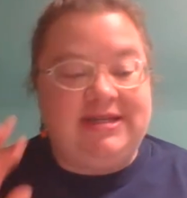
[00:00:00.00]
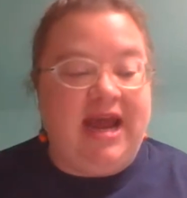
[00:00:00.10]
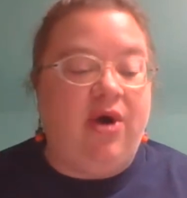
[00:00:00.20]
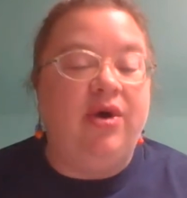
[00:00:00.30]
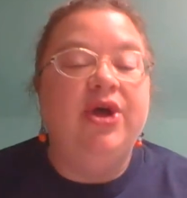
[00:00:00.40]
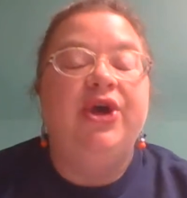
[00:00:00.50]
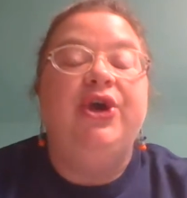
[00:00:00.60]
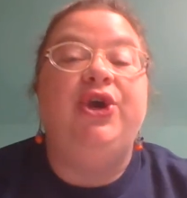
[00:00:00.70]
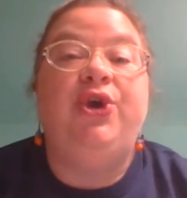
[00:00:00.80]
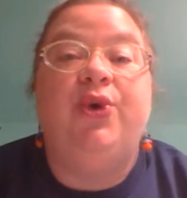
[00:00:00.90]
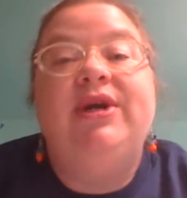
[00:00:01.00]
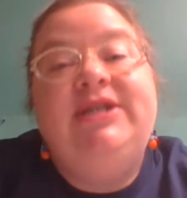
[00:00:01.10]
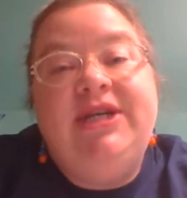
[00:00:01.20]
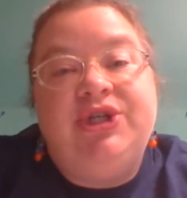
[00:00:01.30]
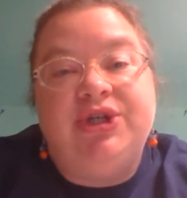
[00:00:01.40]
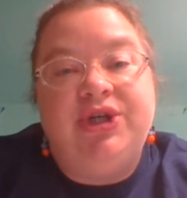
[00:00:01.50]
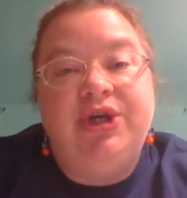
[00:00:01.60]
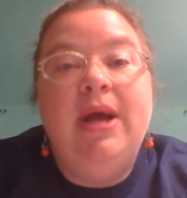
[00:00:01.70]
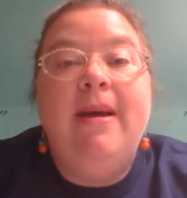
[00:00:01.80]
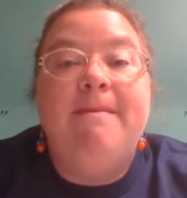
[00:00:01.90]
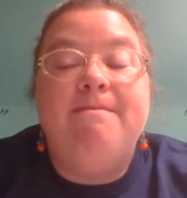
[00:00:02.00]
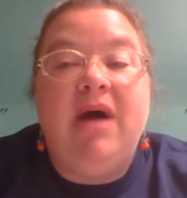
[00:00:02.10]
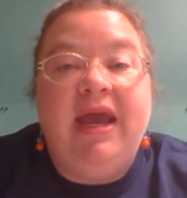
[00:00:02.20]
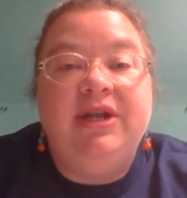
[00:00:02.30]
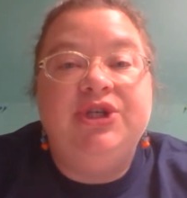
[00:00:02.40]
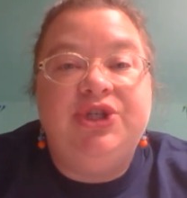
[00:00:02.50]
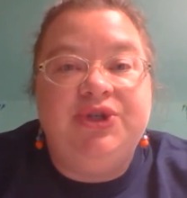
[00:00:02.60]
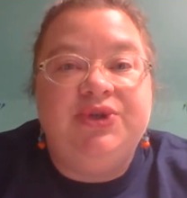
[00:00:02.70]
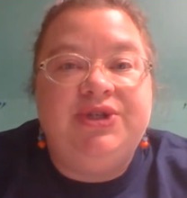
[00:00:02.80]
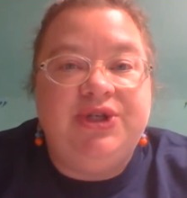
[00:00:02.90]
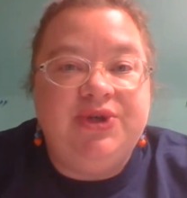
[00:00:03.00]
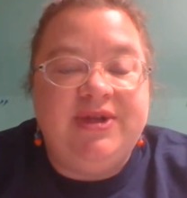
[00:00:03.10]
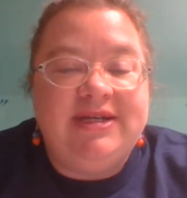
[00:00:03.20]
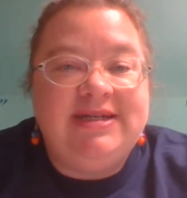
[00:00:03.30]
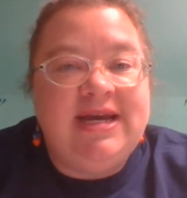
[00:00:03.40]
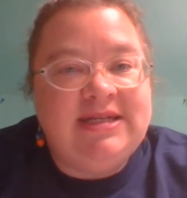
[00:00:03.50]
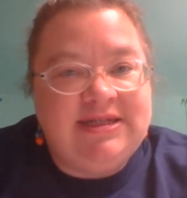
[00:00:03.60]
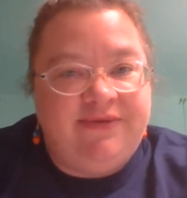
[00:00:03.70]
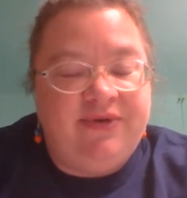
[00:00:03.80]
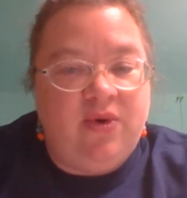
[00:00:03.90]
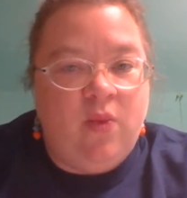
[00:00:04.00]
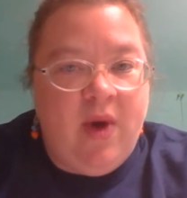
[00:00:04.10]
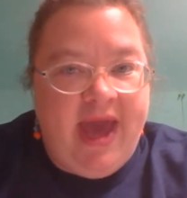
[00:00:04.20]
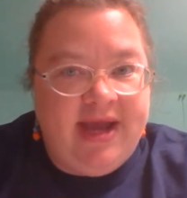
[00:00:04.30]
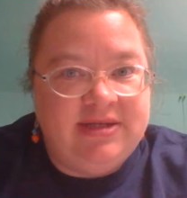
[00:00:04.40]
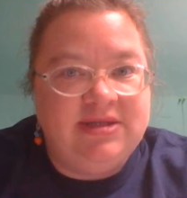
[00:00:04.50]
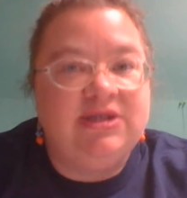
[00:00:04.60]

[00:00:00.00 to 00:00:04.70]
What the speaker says: Now your teacher might choose to do this in different ways.